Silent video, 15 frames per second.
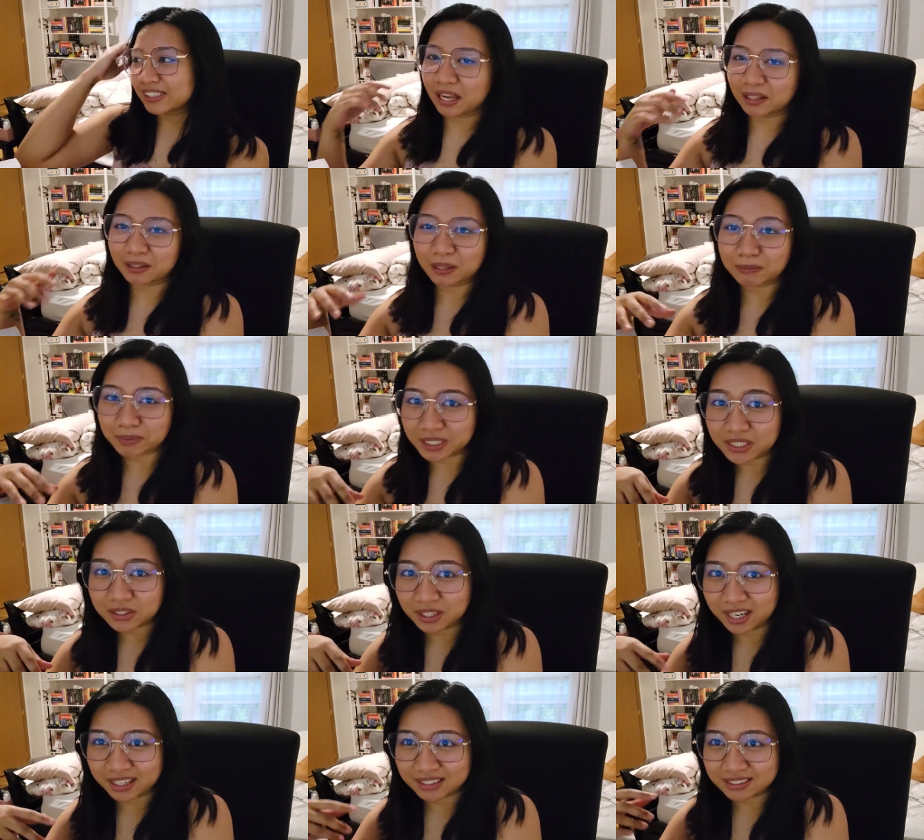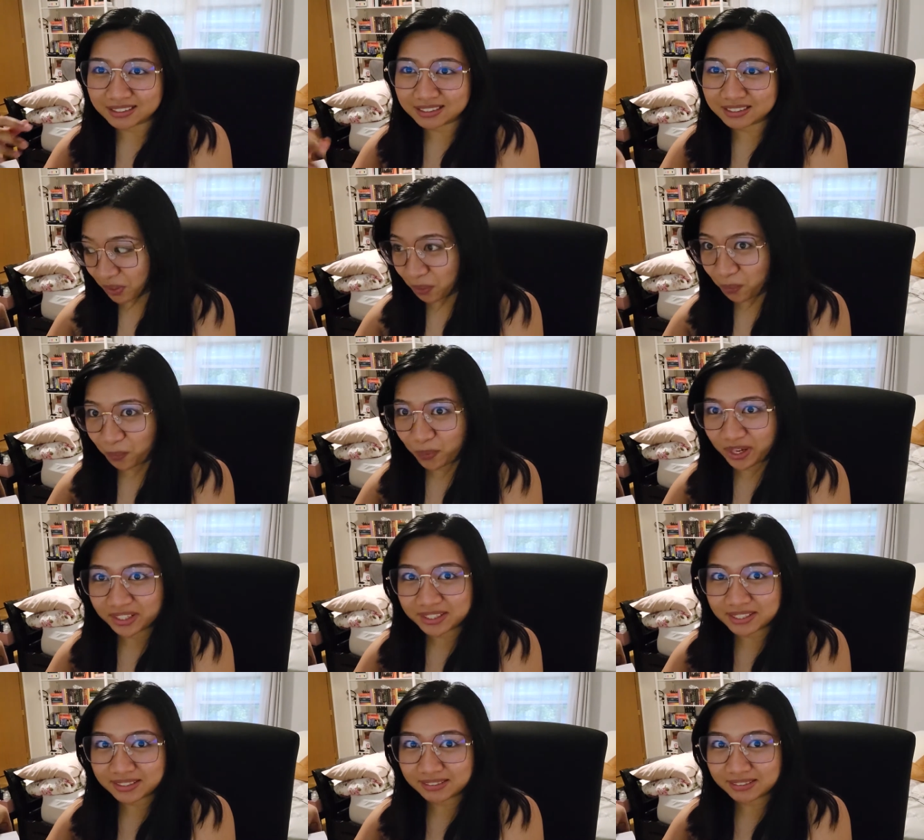I'll update you guys what